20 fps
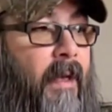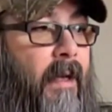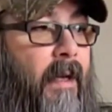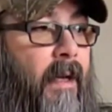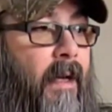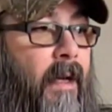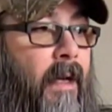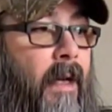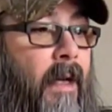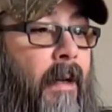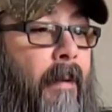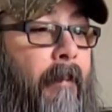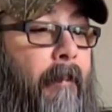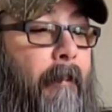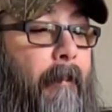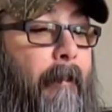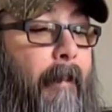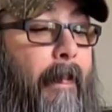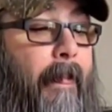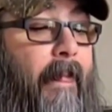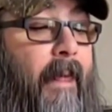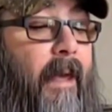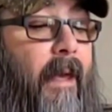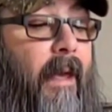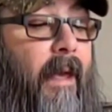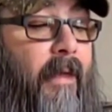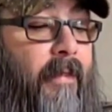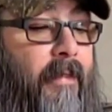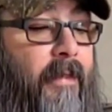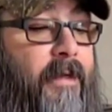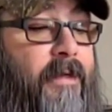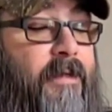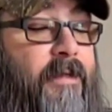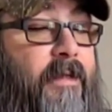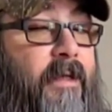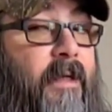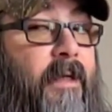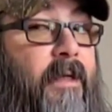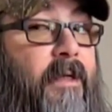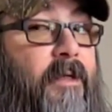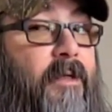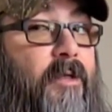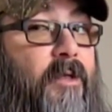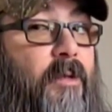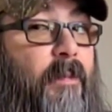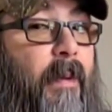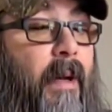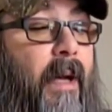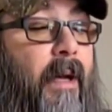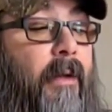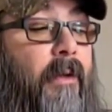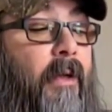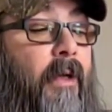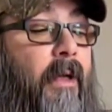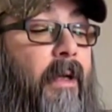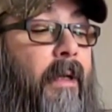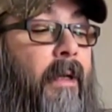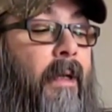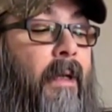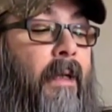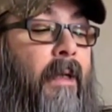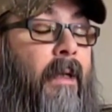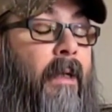and this thing is spot on.